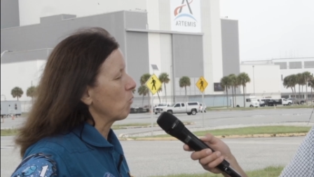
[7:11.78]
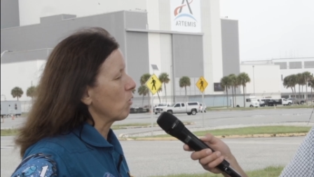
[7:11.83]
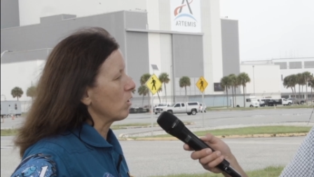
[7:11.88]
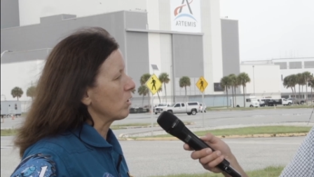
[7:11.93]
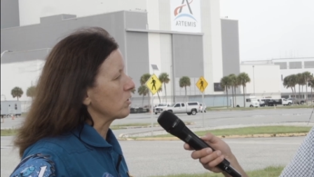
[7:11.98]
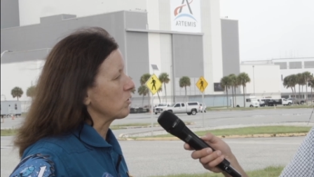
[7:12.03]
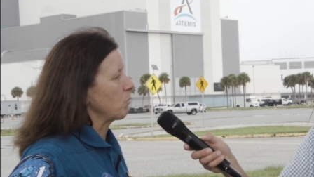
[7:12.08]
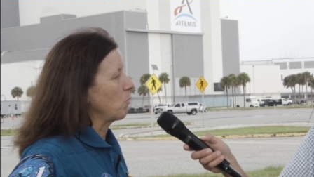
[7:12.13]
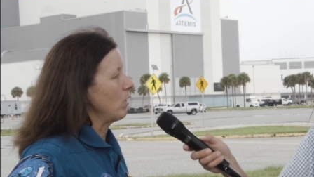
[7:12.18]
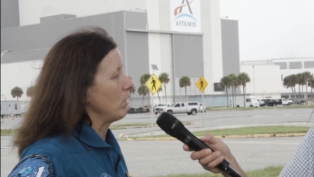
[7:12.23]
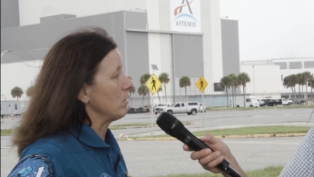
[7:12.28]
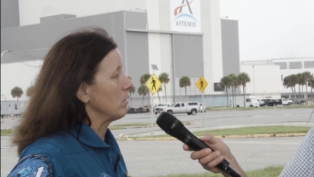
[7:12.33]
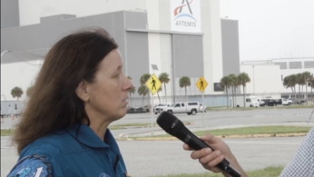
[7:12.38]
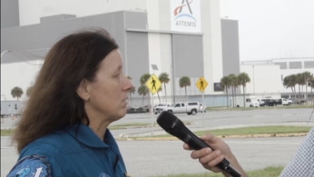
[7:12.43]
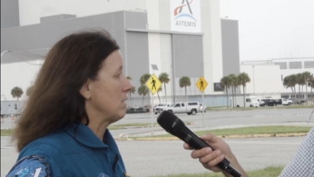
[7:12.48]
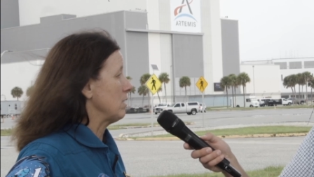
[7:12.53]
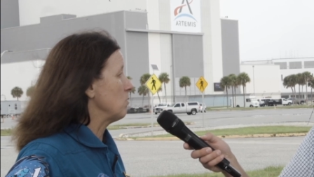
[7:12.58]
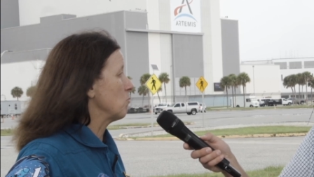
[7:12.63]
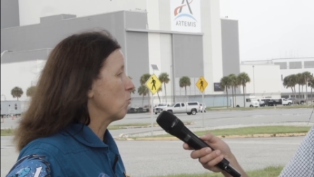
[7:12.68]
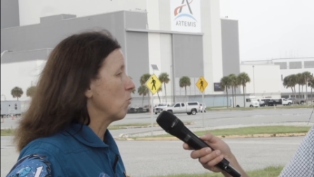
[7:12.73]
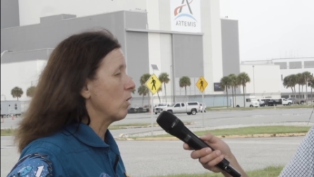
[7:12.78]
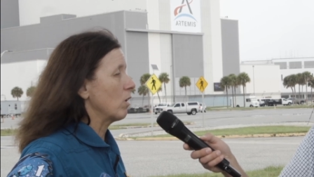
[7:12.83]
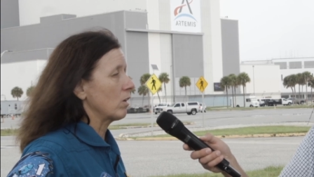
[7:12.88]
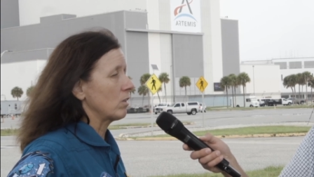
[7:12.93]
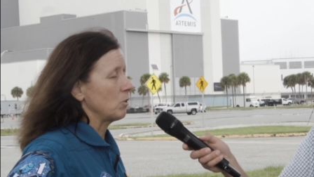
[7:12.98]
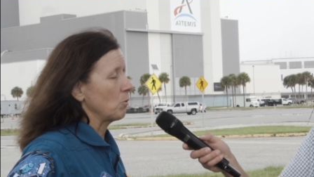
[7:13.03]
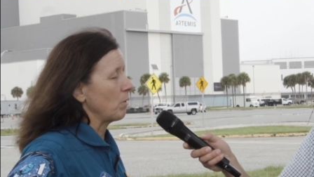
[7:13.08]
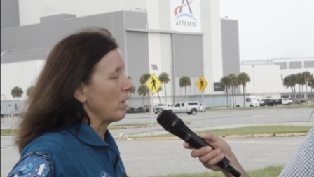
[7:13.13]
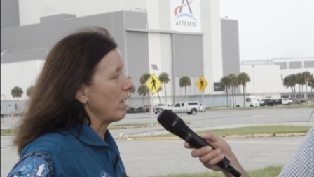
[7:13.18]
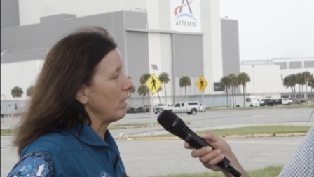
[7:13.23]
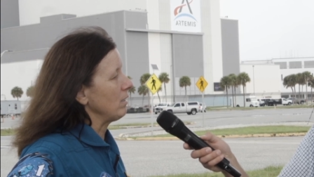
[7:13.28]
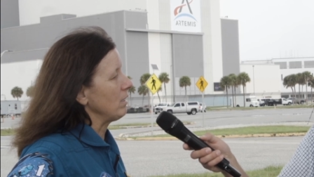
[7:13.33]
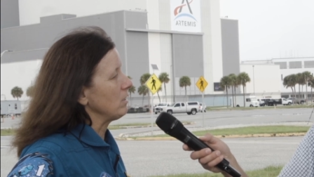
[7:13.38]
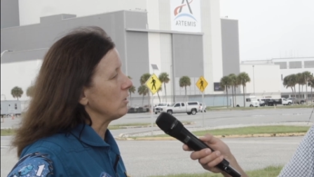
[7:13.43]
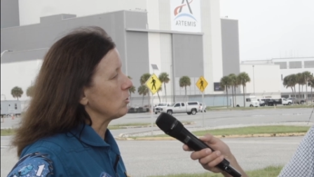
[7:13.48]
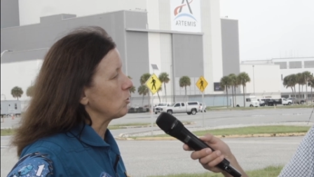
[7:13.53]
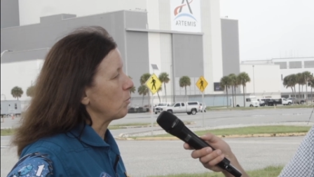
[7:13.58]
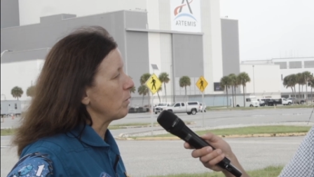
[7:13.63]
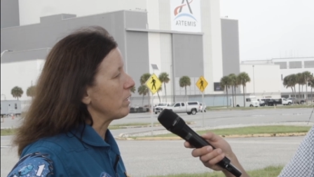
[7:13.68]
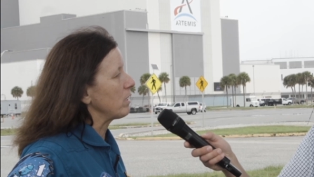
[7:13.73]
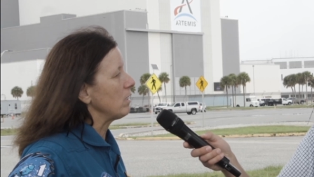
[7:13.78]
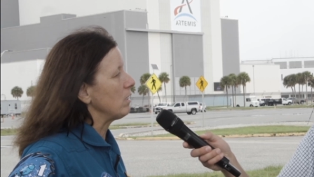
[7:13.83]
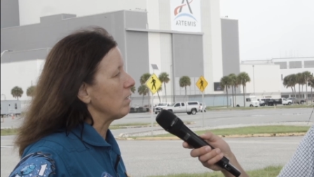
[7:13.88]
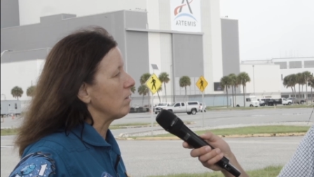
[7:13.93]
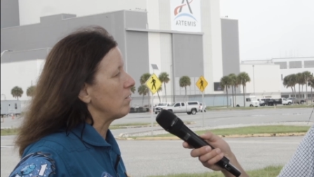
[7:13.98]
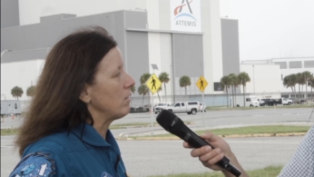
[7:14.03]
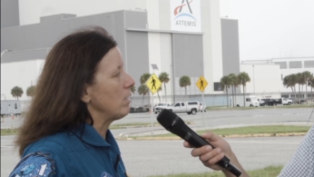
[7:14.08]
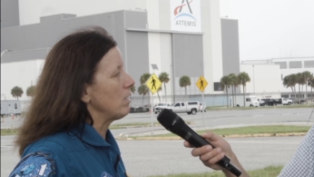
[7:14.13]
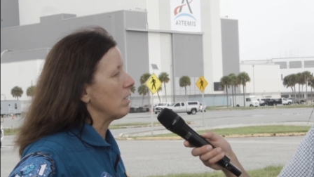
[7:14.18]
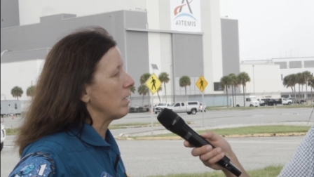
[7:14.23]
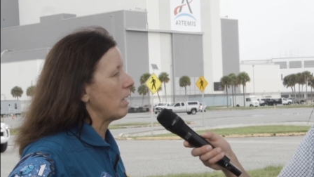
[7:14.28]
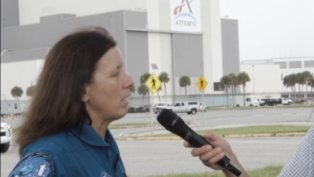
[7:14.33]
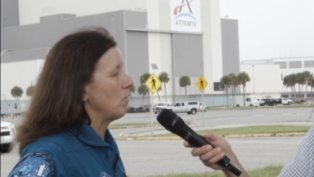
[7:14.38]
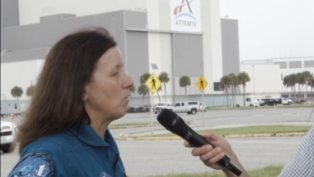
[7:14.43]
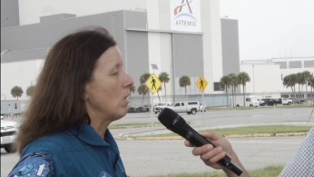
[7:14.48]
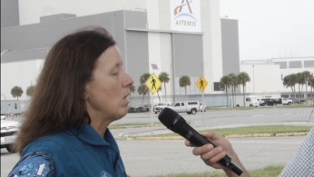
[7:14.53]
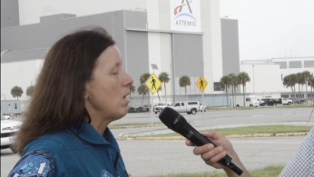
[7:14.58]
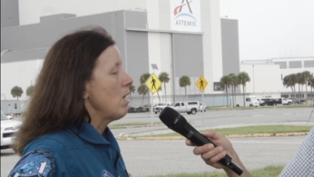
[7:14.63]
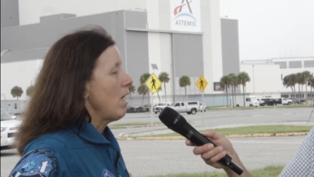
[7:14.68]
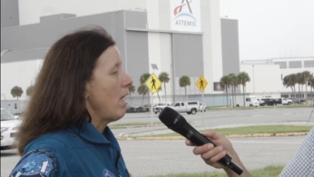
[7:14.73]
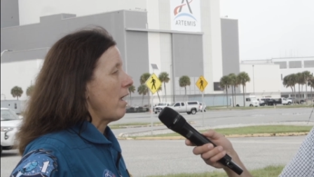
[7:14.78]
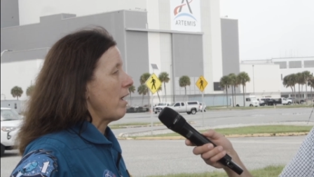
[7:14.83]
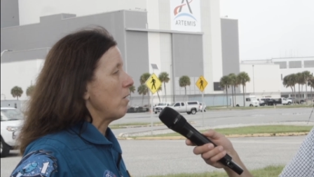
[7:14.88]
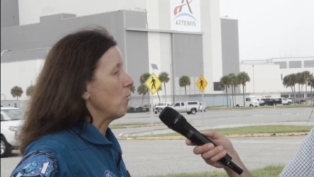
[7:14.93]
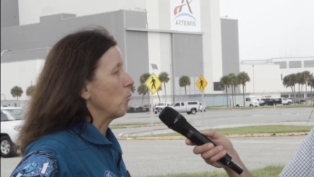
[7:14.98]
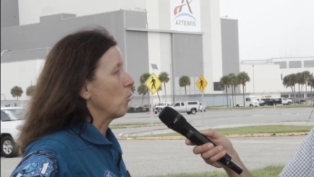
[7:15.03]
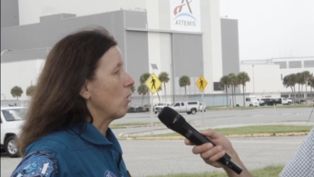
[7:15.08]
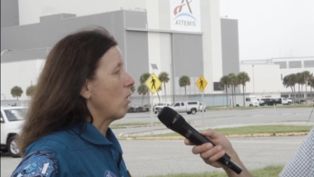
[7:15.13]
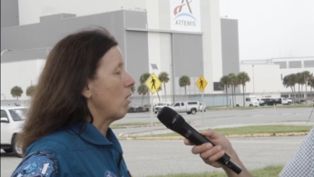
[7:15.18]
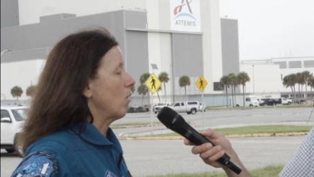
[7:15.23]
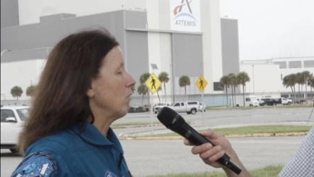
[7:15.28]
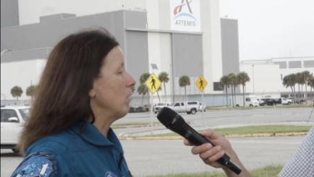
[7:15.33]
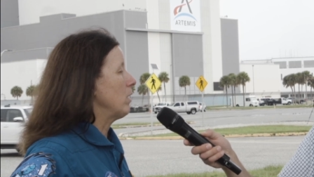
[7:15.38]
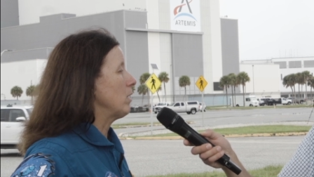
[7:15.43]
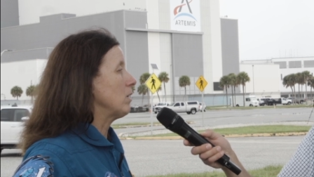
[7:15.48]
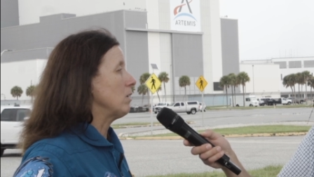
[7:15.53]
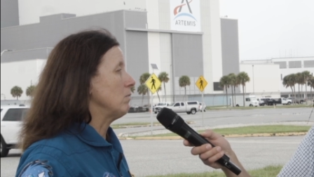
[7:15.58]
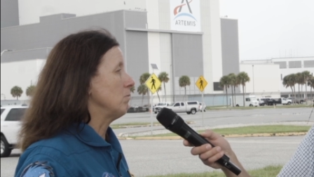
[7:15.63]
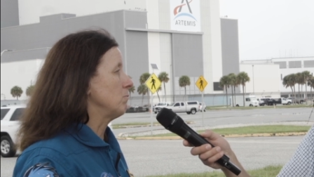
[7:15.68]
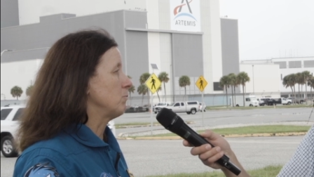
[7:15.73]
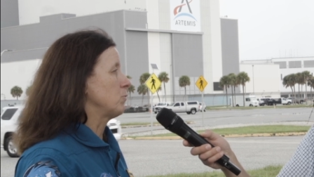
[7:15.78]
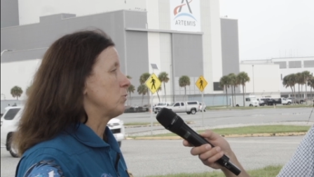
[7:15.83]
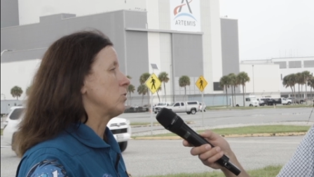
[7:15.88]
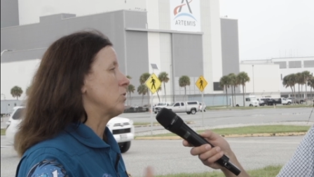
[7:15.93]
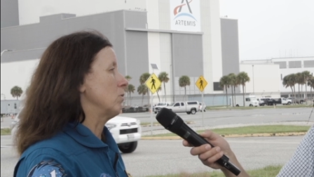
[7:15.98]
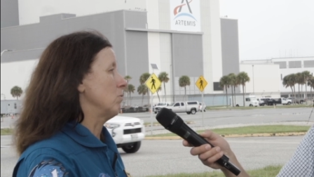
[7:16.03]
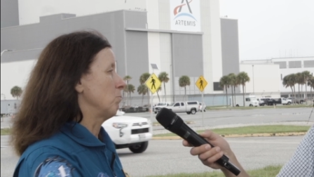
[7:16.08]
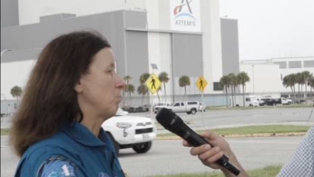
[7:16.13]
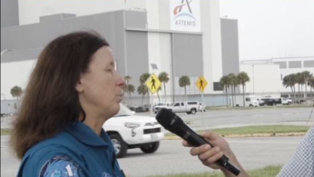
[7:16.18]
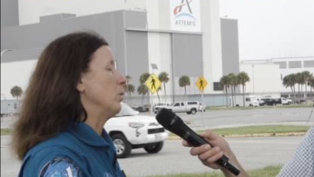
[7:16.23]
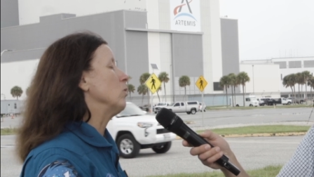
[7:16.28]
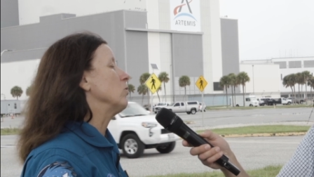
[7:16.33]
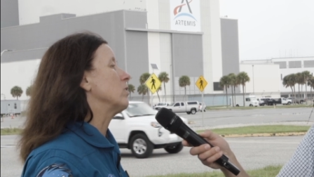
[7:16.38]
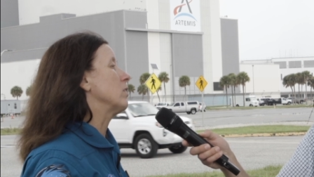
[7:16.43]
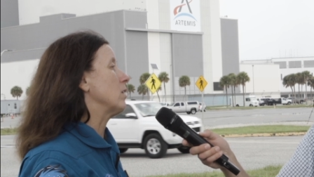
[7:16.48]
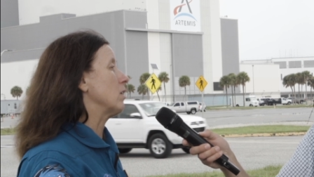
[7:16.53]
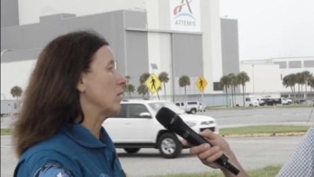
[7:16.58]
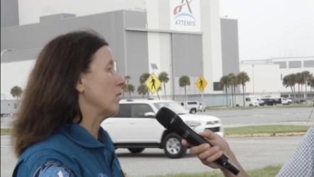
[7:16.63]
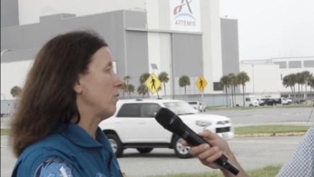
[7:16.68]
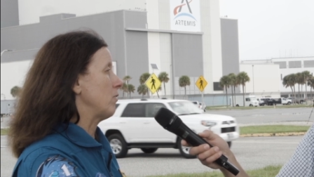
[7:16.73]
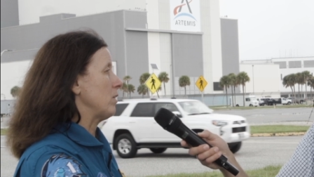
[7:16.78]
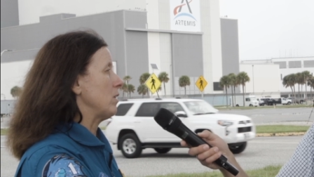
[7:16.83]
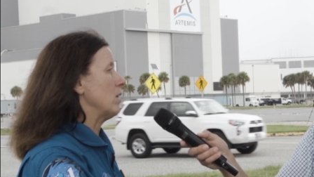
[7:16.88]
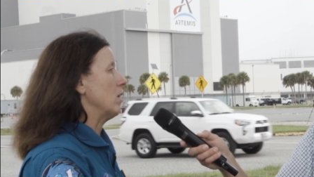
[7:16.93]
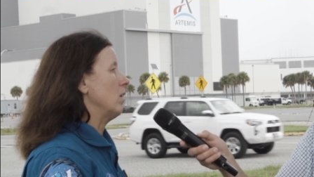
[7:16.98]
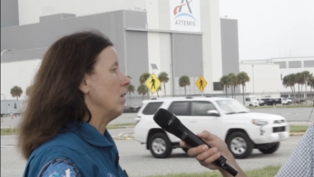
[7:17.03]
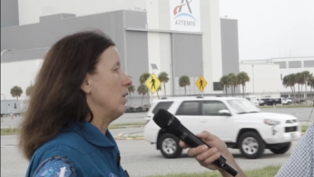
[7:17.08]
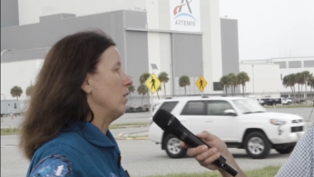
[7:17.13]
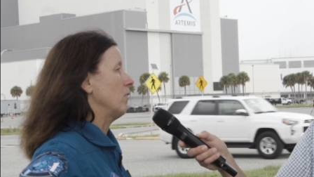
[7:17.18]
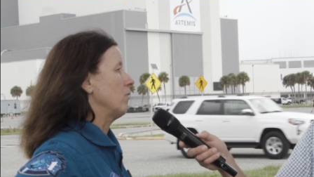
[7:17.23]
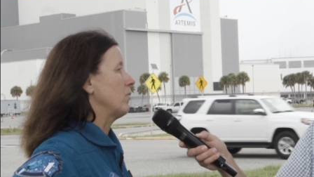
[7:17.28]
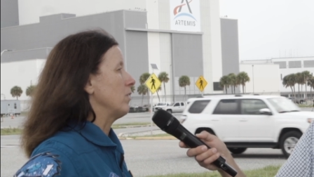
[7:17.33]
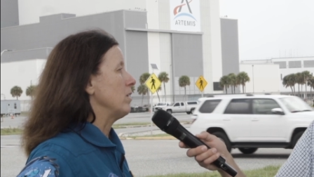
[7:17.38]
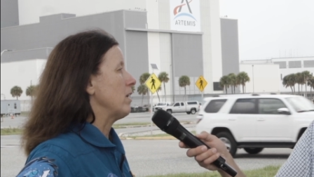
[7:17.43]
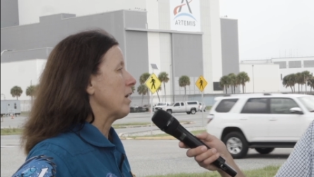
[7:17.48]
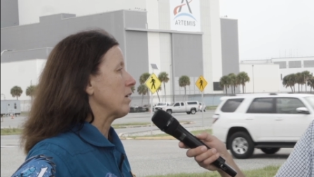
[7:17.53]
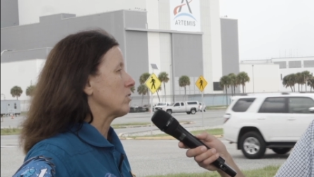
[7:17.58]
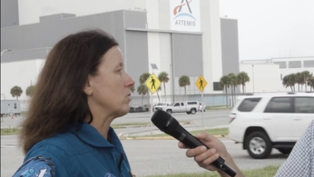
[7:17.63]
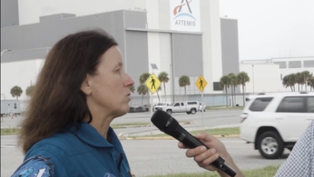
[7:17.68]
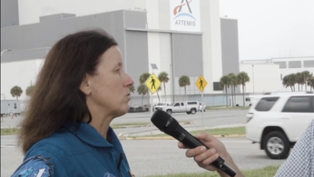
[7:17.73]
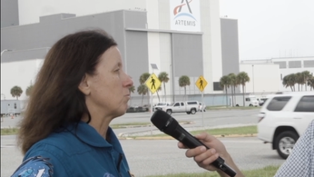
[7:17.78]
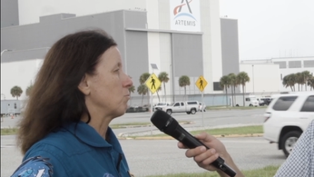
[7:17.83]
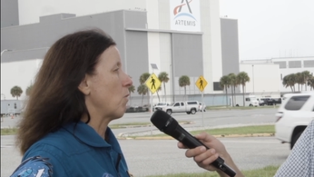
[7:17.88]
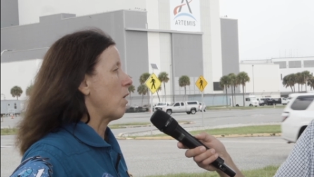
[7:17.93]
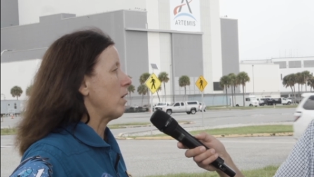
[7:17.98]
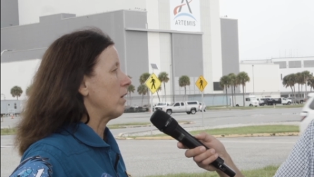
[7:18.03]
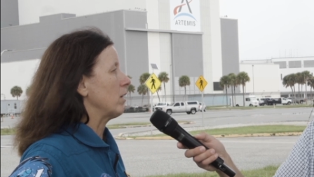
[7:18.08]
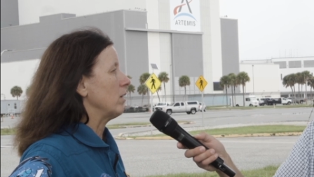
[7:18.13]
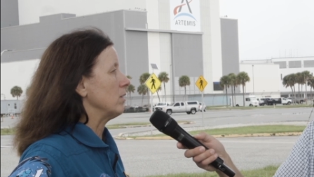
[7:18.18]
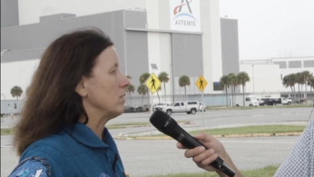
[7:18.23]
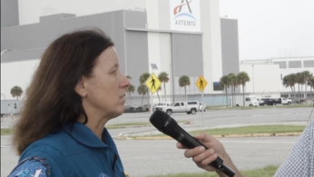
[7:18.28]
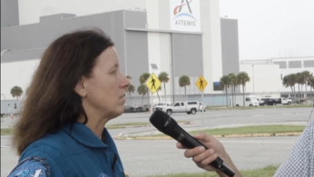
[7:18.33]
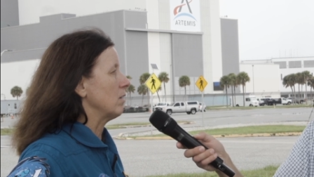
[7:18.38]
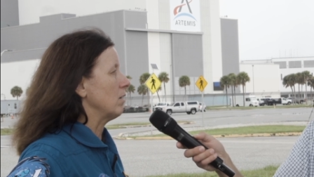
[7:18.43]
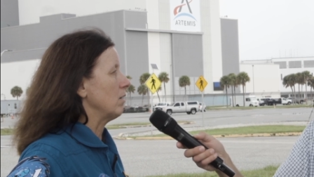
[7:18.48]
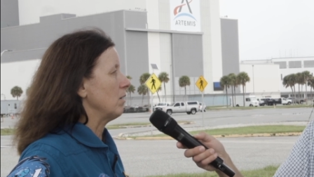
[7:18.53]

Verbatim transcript: worked, what didn't work, do we need to tweak anything, and we're already building the next rocket.